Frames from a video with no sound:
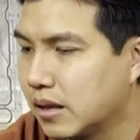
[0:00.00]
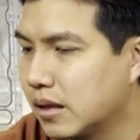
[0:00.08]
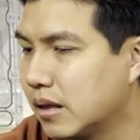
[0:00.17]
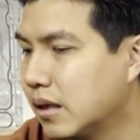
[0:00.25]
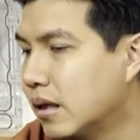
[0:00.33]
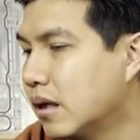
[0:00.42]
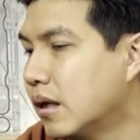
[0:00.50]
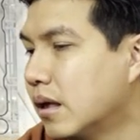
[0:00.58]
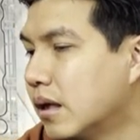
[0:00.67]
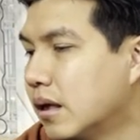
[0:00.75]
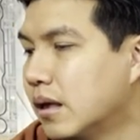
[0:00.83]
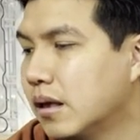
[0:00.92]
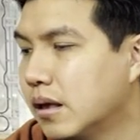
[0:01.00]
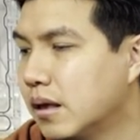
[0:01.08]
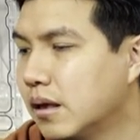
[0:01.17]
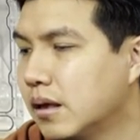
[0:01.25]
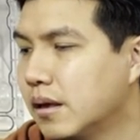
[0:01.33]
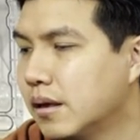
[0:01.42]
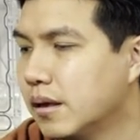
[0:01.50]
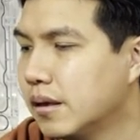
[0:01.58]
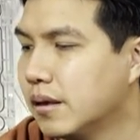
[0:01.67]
No one is speaking in this clip.